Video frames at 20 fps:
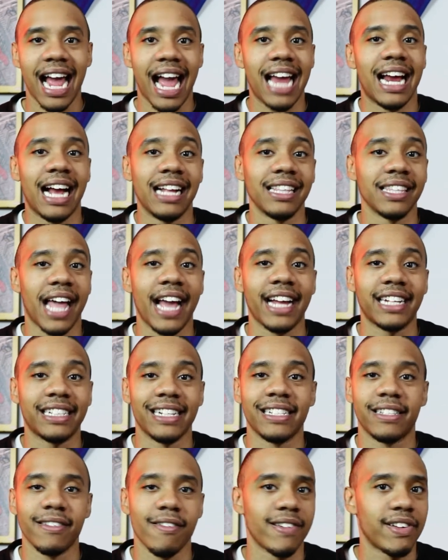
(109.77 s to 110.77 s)
and I like
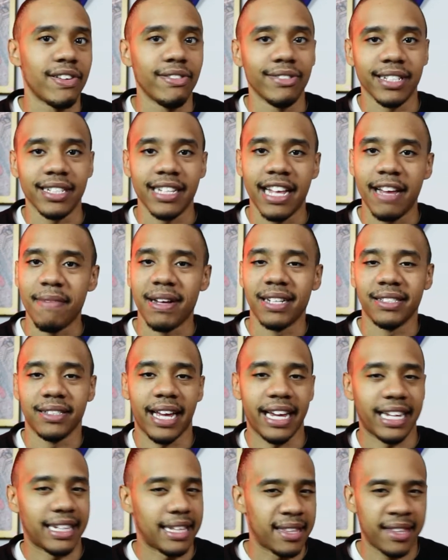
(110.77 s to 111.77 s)
that they're using them as
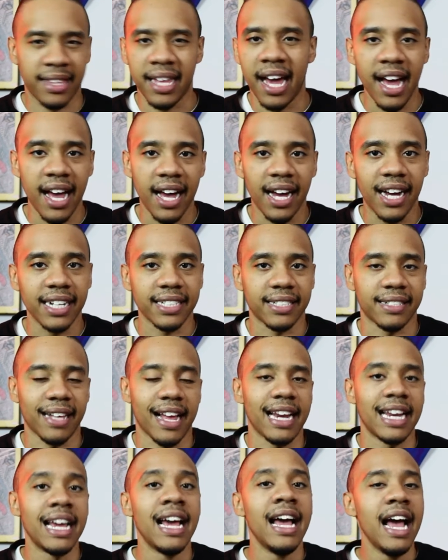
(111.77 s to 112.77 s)
like the thugs,
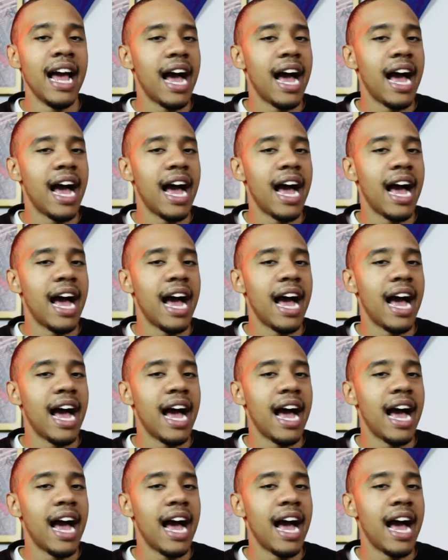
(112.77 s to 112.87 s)
and